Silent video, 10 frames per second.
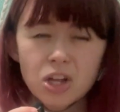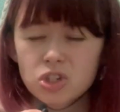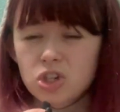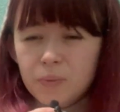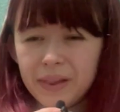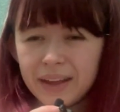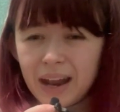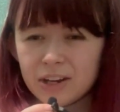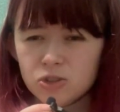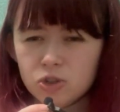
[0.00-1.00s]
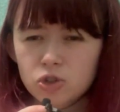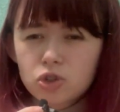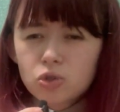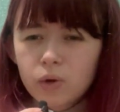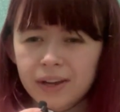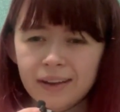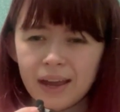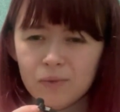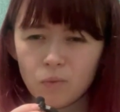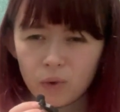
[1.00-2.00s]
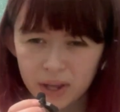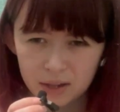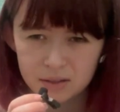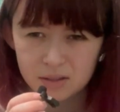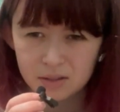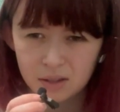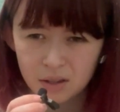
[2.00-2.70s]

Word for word: So it took me like an extra 2 in-game weeks